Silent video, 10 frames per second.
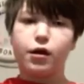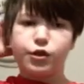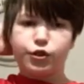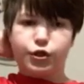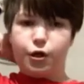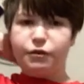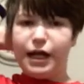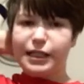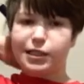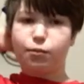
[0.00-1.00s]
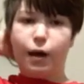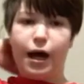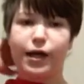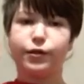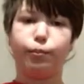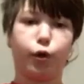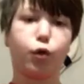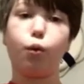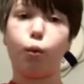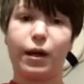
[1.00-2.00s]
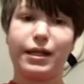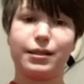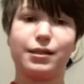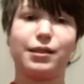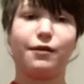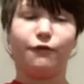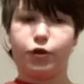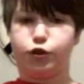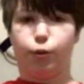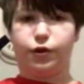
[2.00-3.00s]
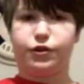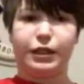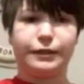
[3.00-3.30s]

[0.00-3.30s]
So that's why the book wins for Dorothy.